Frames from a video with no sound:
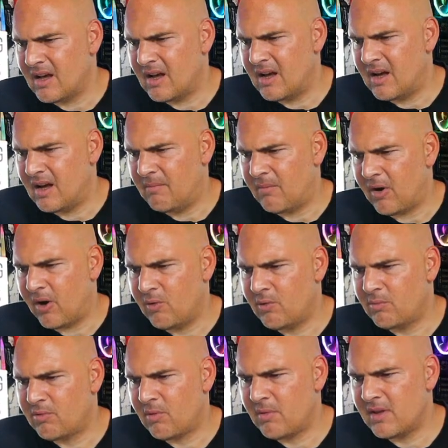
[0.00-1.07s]
I
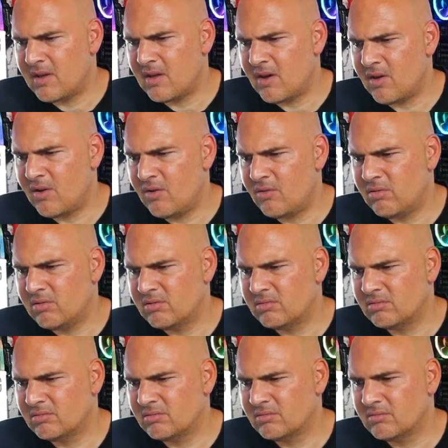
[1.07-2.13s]
would probably go...
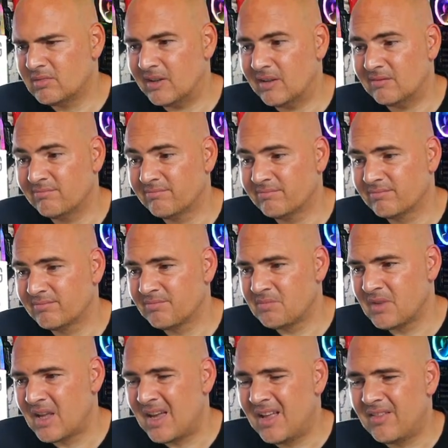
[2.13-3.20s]
Well,
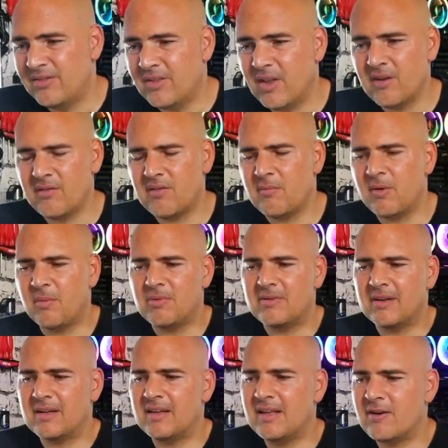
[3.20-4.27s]
none of them are
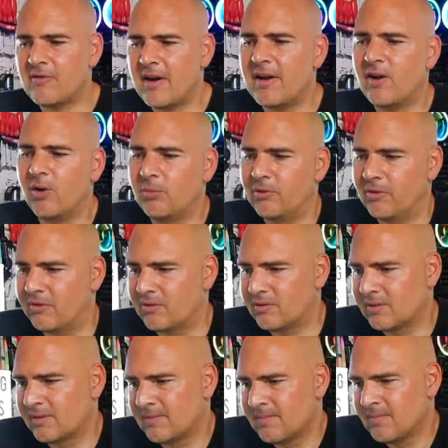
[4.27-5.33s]
particularly great options.